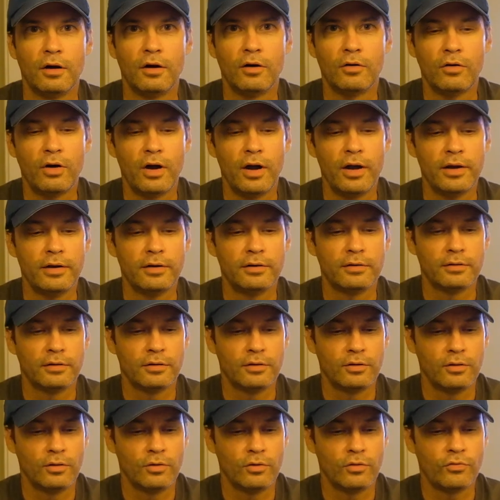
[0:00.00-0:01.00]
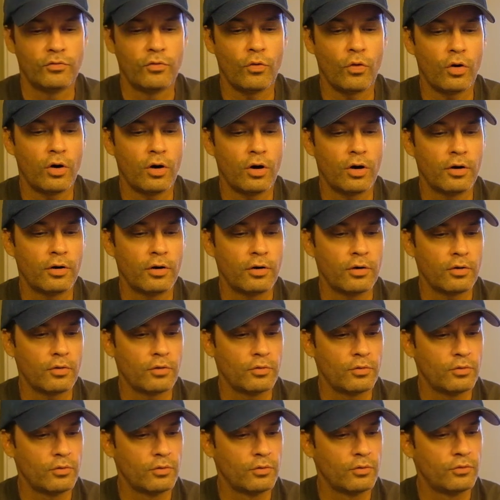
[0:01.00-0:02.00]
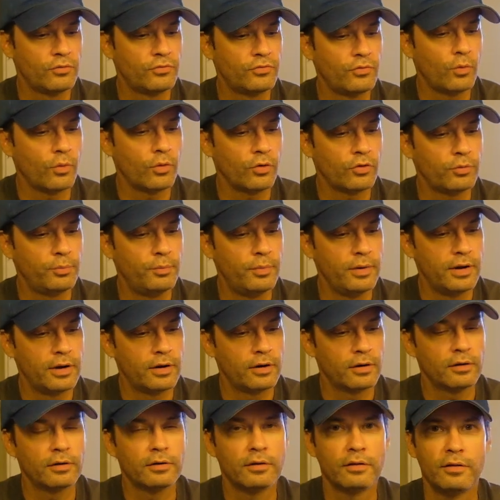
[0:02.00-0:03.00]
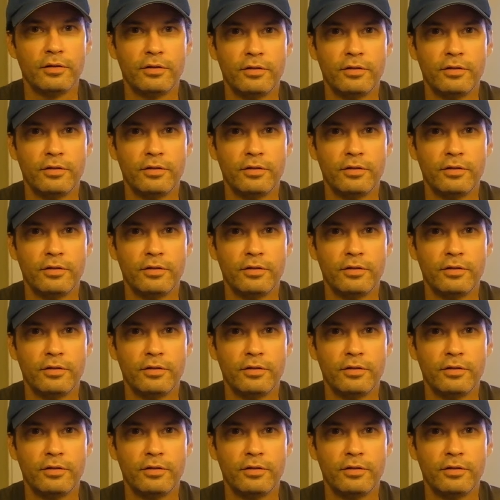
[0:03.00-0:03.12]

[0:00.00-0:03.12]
All right. For our fourth beer,